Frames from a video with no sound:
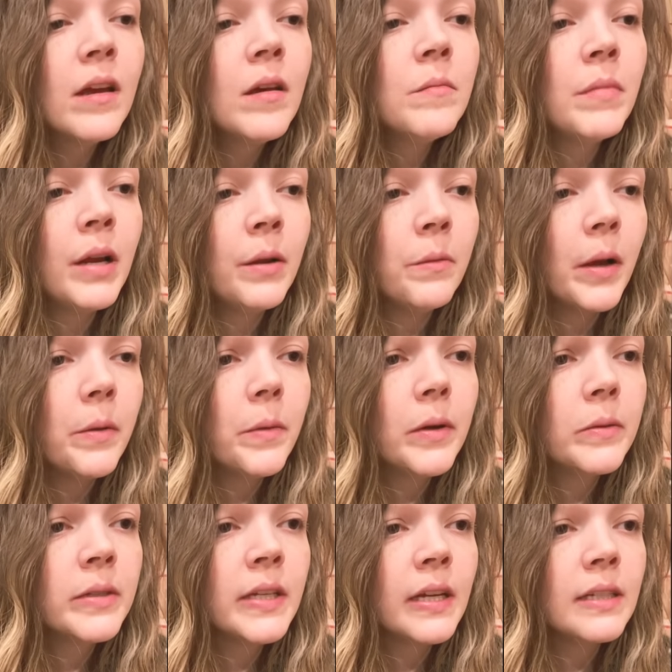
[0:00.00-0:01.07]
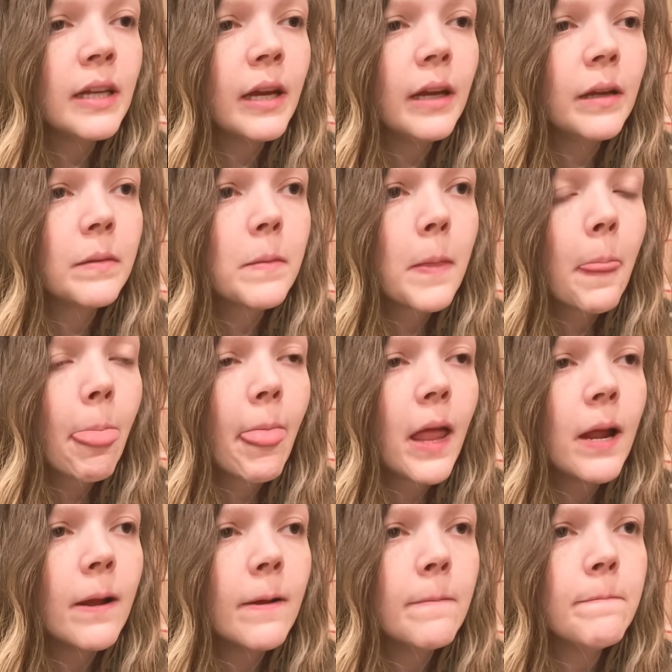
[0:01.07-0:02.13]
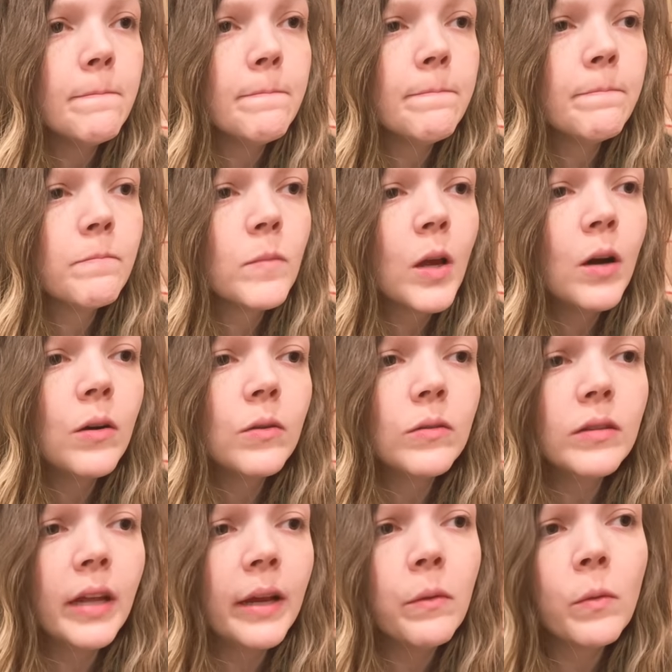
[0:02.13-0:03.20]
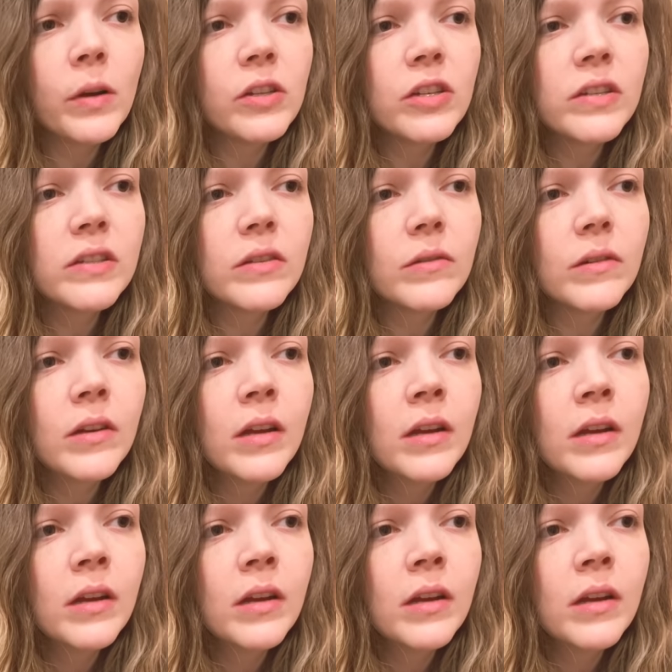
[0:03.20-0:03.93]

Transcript: But anyway, what was I saying? Um, oh, like we're just